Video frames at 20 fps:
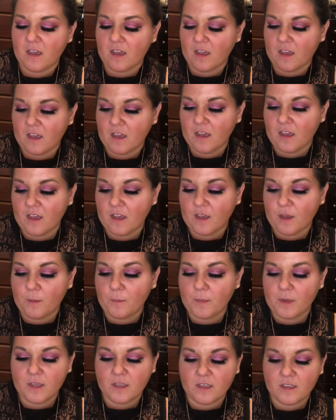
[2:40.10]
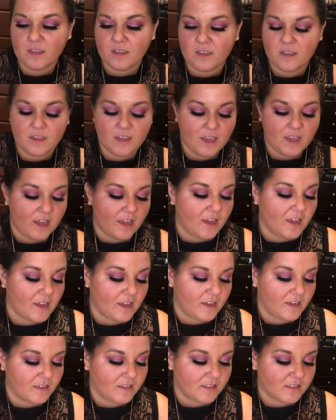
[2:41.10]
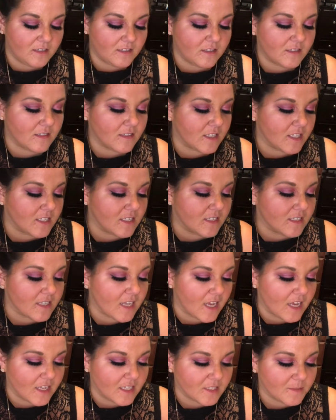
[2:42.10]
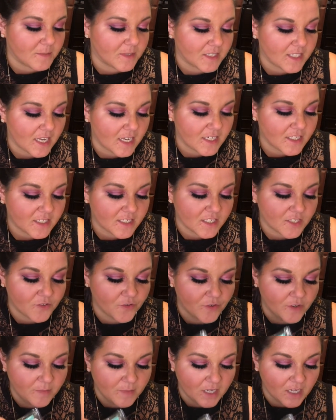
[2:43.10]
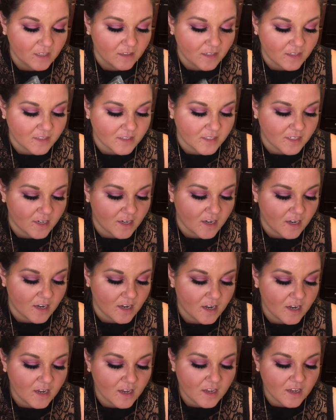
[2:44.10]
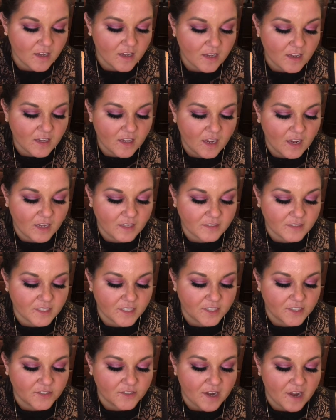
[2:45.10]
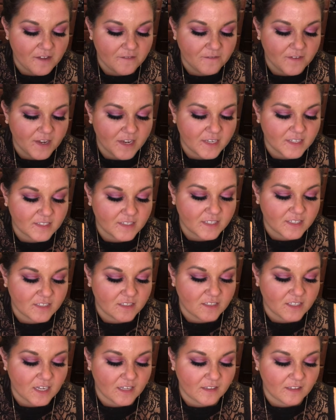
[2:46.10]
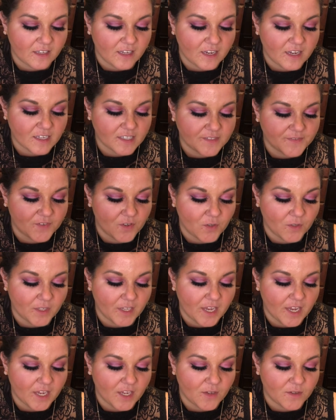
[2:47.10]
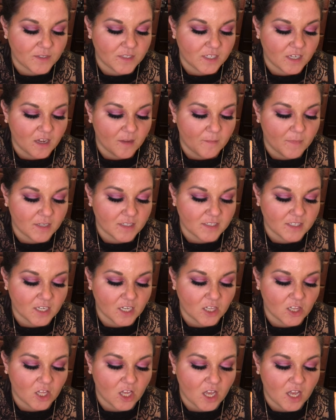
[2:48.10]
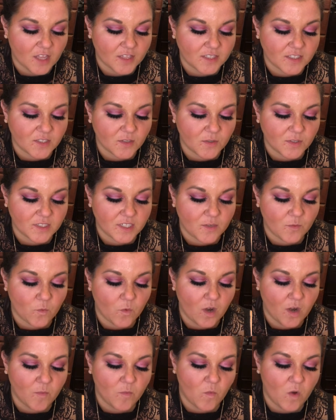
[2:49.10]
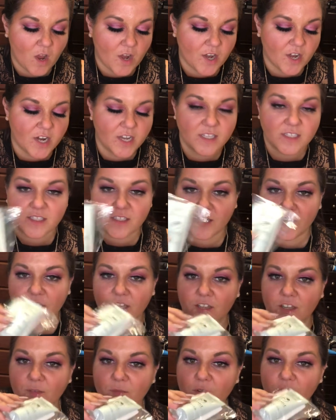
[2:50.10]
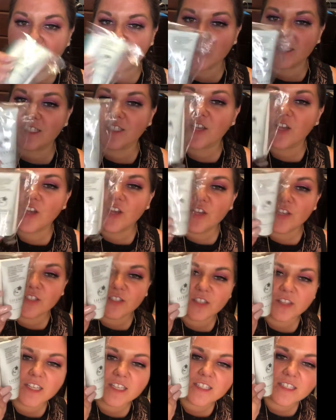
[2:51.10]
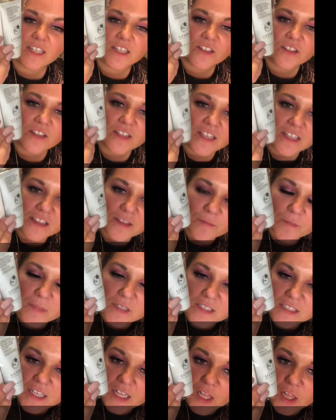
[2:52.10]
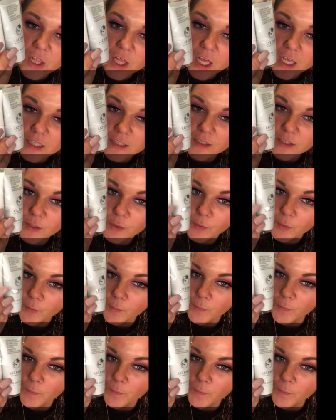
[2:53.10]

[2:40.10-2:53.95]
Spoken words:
And this says, massage this creamy cleanser onto your dry face, then gently exfoliate using a muslin cloth soaked in warm water in circular motions. So they send you like the muslin cloth too.